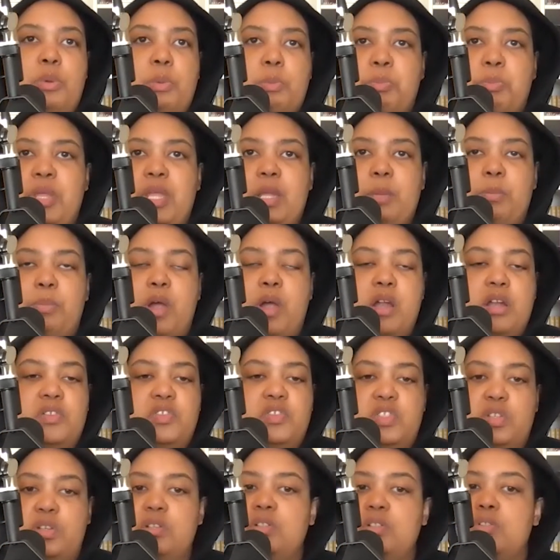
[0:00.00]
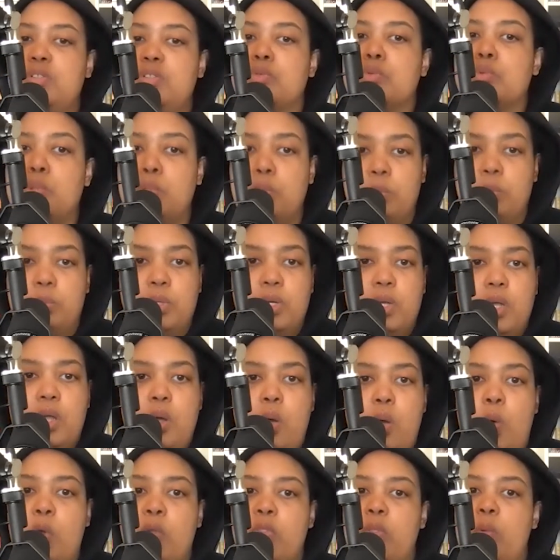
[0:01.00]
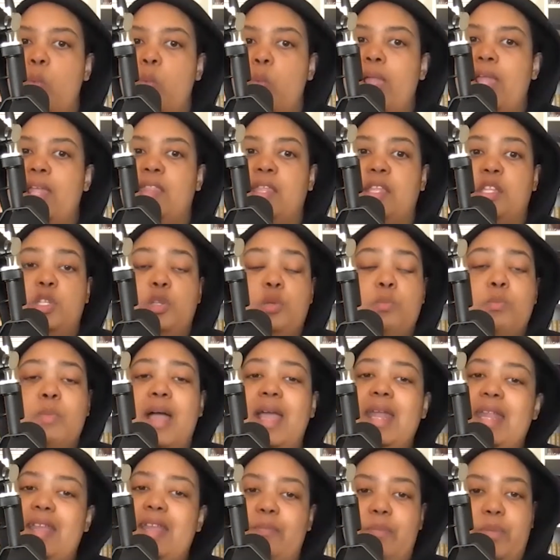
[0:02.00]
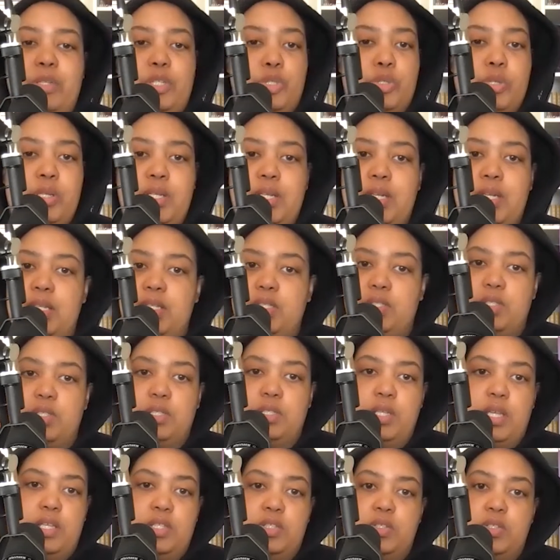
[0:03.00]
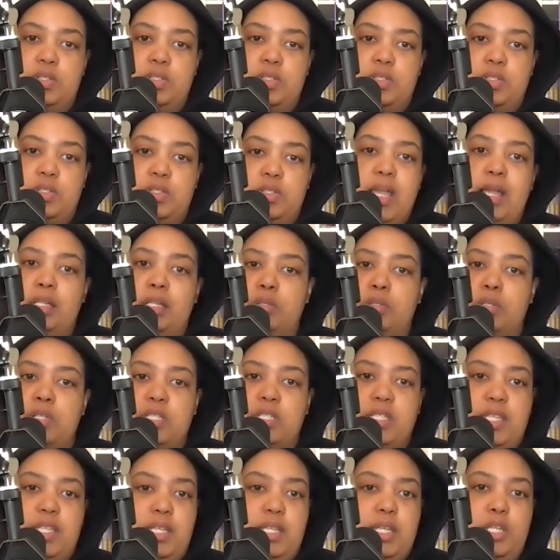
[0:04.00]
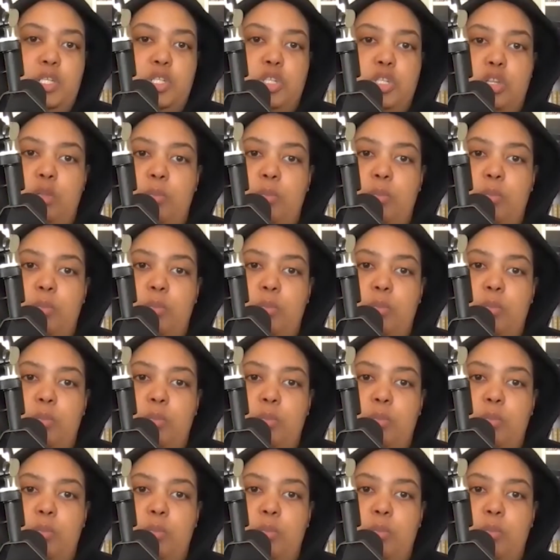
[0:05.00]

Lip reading: being part of a certain group, or the way that you might have been treated as a child or a teenager.